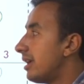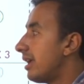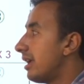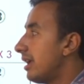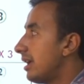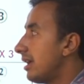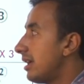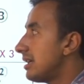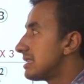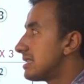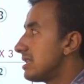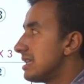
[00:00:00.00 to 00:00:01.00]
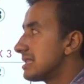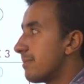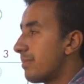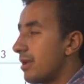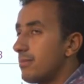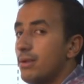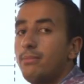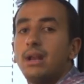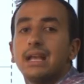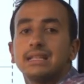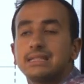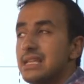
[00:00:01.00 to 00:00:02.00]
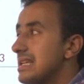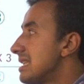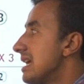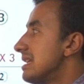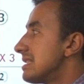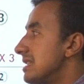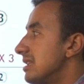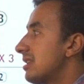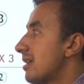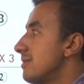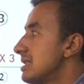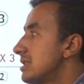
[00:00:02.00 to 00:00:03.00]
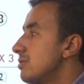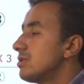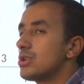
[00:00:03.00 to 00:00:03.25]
3 is a prime number, and 6, 3 times 2.